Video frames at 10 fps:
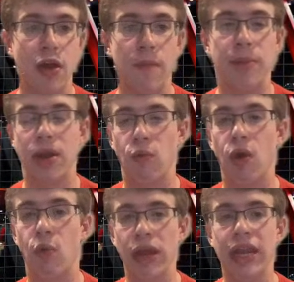But
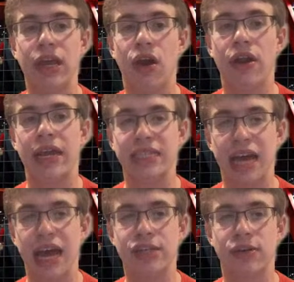what really caught his
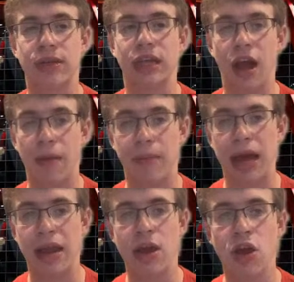eye during the
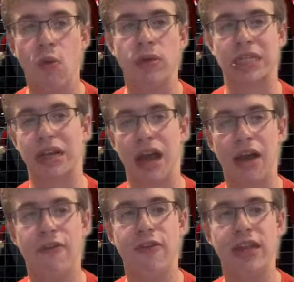combine was the
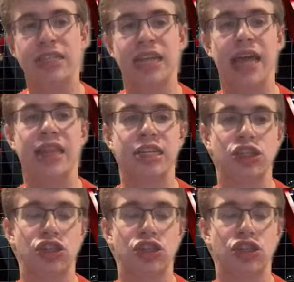confidence and the